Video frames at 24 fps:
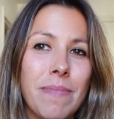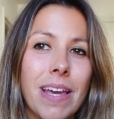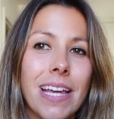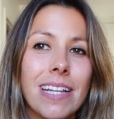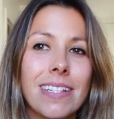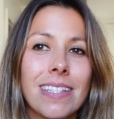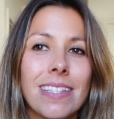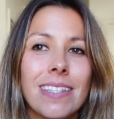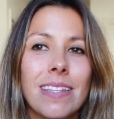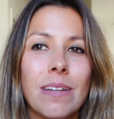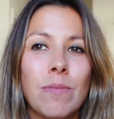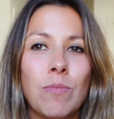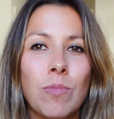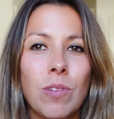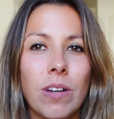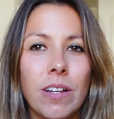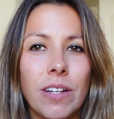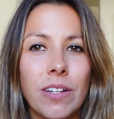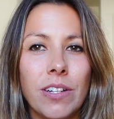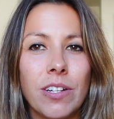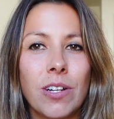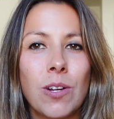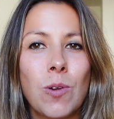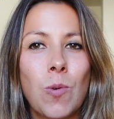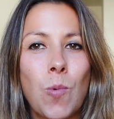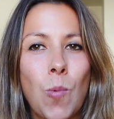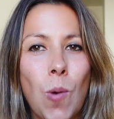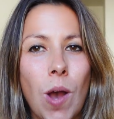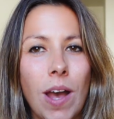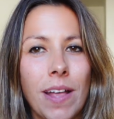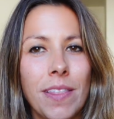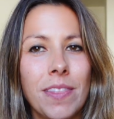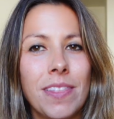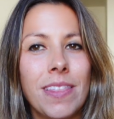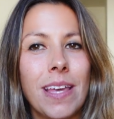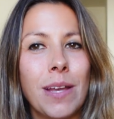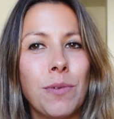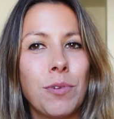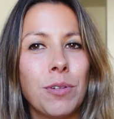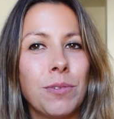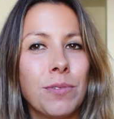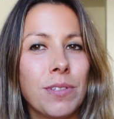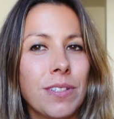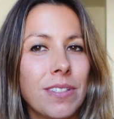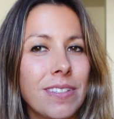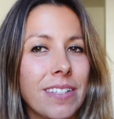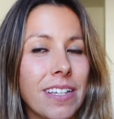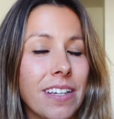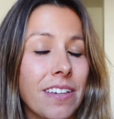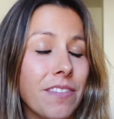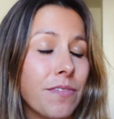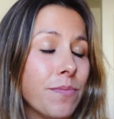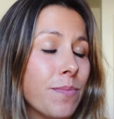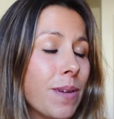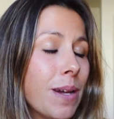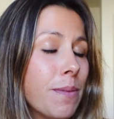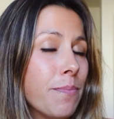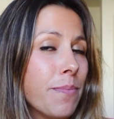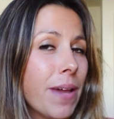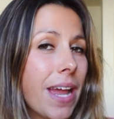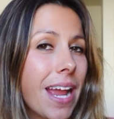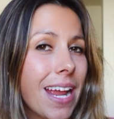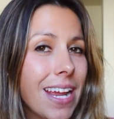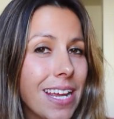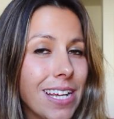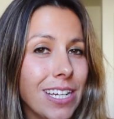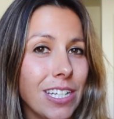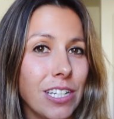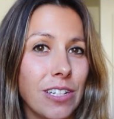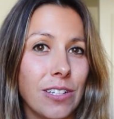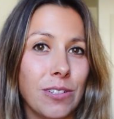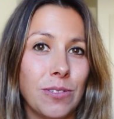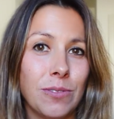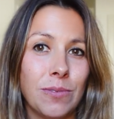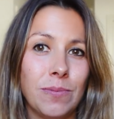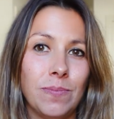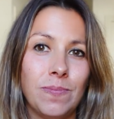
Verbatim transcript: makes them wonder what they would receive by paying you.